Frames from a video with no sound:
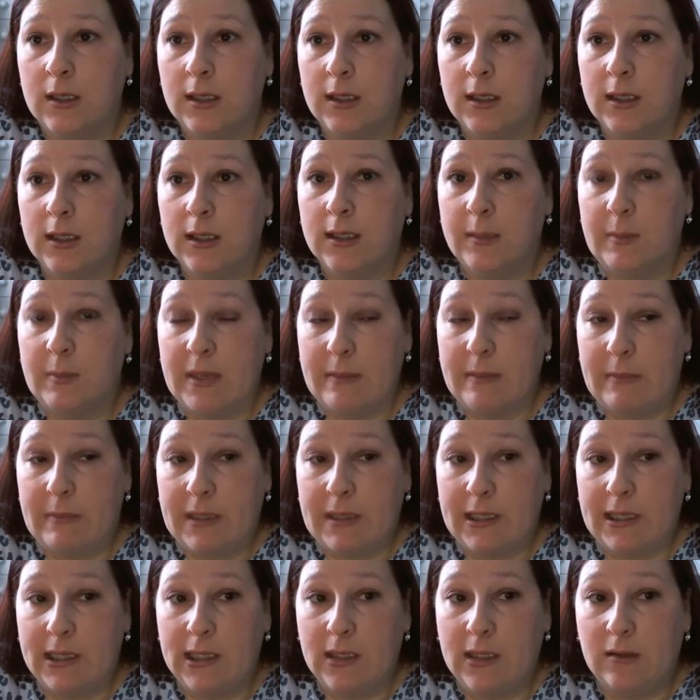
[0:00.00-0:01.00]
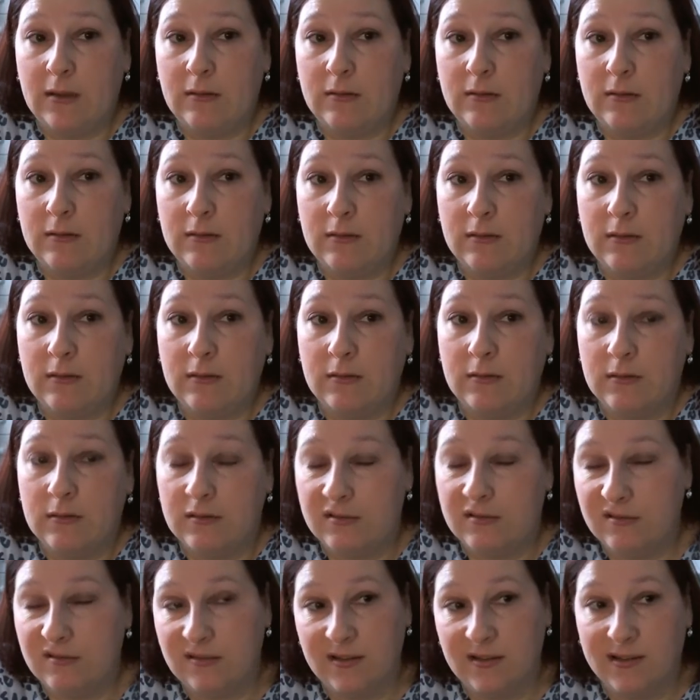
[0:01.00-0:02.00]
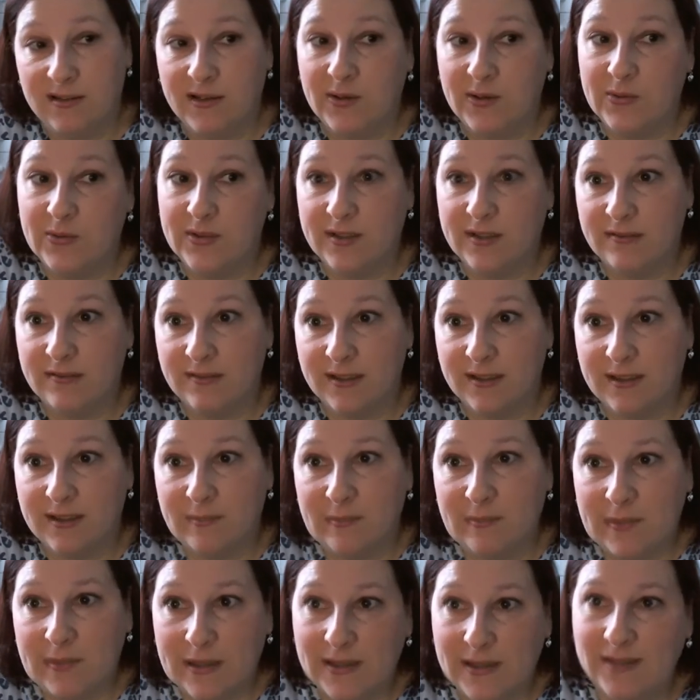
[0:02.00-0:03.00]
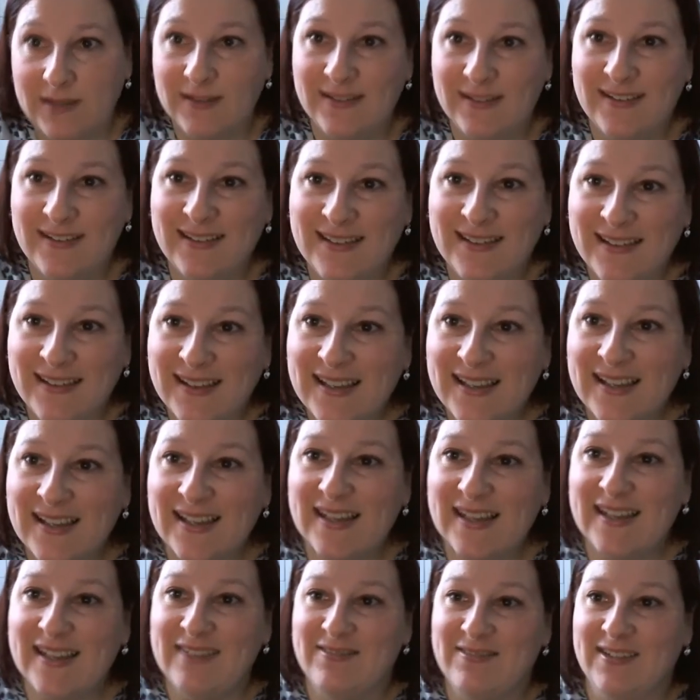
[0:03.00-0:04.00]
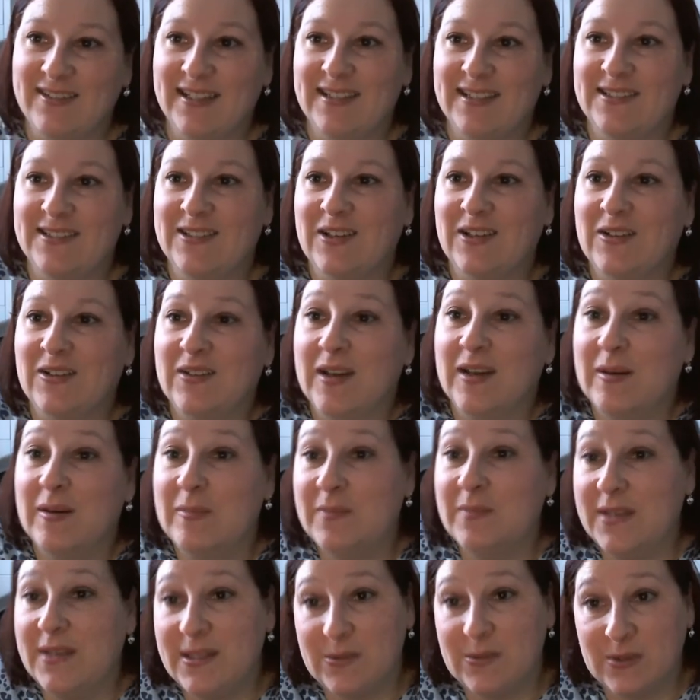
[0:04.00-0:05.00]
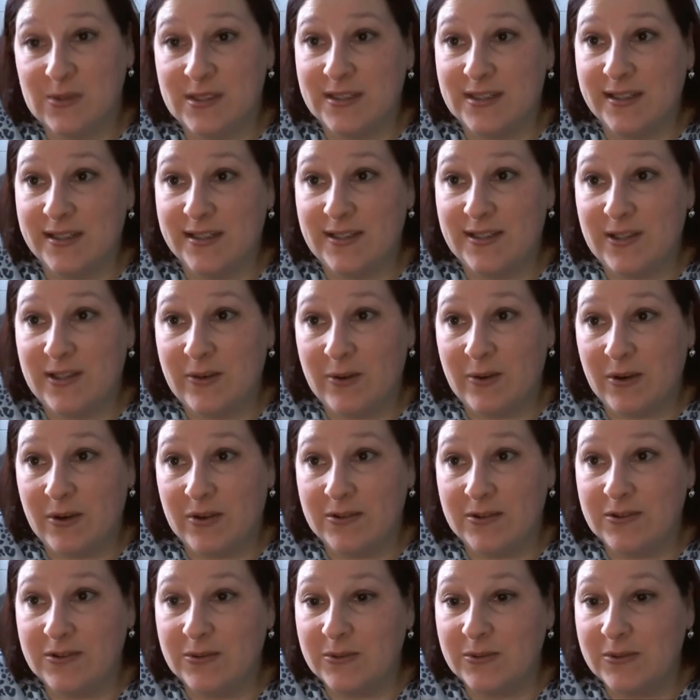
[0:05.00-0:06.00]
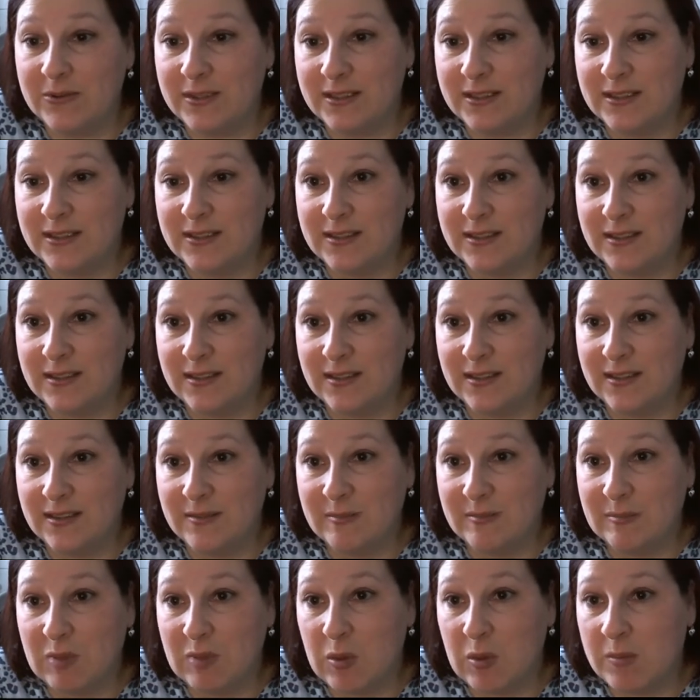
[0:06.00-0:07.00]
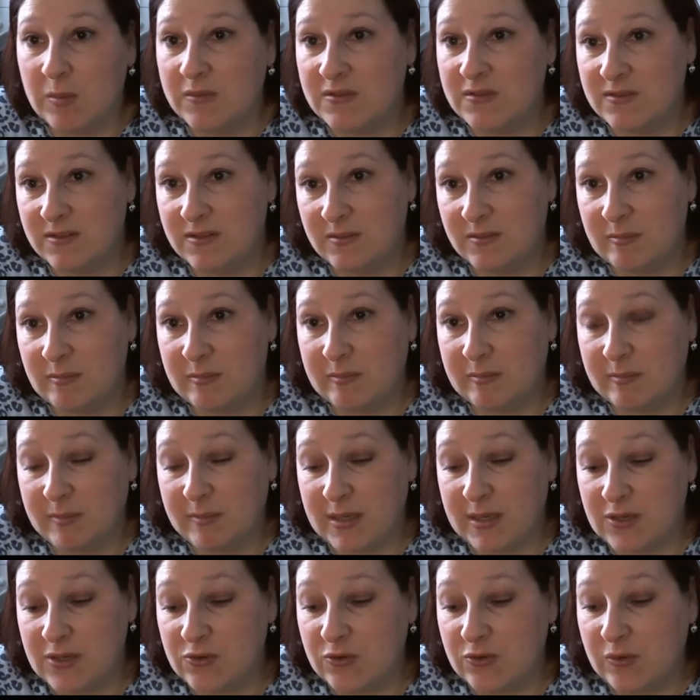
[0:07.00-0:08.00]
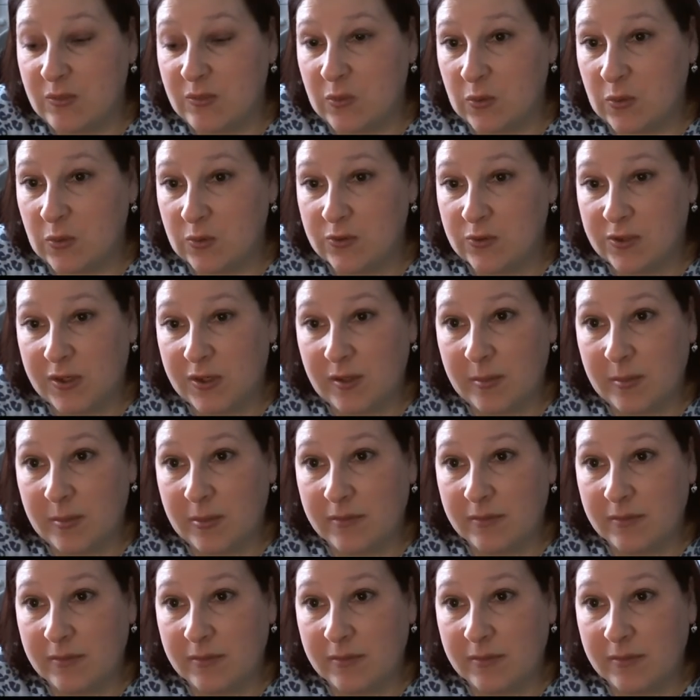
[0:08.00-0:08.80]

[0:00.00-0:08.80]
And he met me, oh dear for him, in Felixstowe. These were still in Newcastle, in his bottom of his bedroom wardrobe.